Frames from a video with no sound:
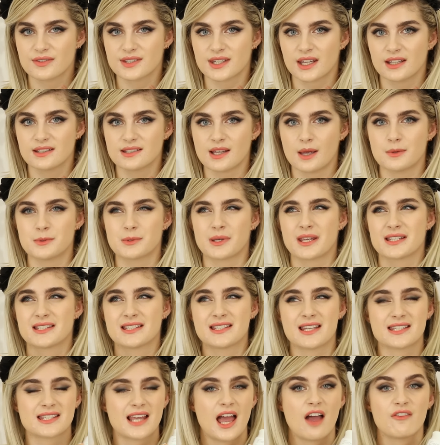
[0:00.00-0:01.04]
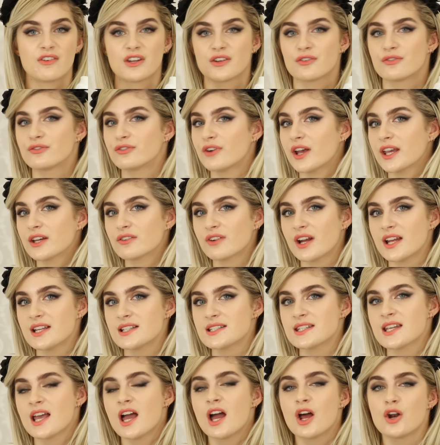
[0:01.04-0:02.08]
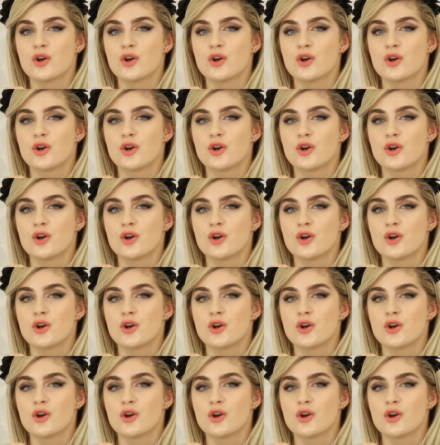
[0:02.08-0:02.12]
skin types because it doesn't have any fragrance,